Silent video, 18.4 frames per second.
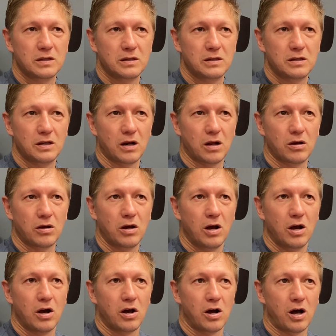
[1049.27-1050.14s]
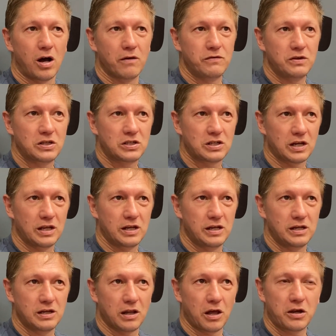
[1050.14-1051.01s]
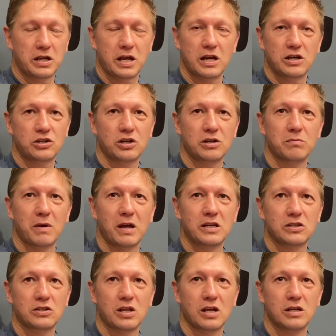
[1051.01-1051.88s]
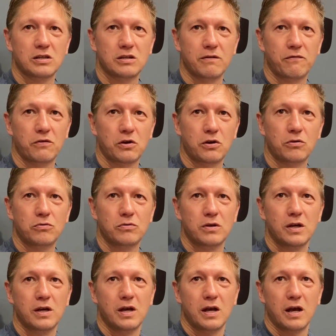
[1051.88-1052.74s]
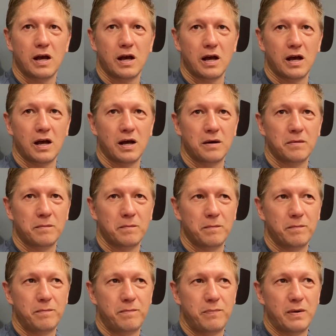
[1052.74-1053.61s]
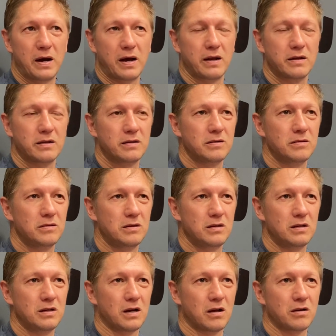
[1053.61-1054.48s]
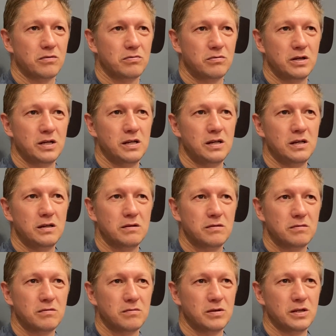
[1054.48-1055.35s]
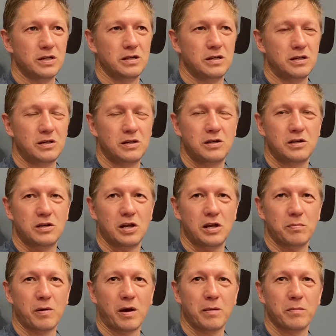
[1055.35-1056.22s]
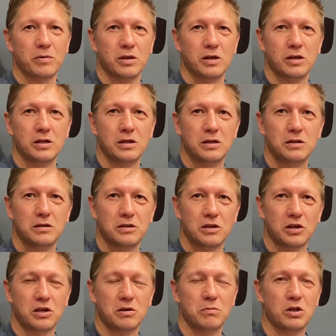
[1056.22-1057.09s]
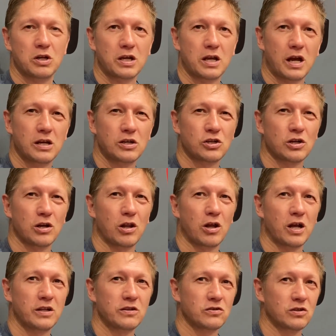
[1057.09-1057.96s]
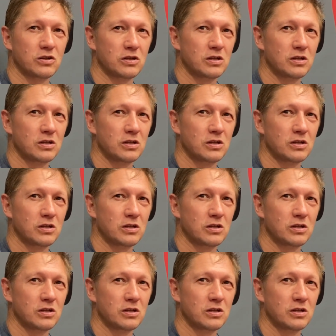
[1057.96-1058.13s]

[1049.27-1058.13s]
You know, obviously location makes that difficult, but you know, we keep up the communication lines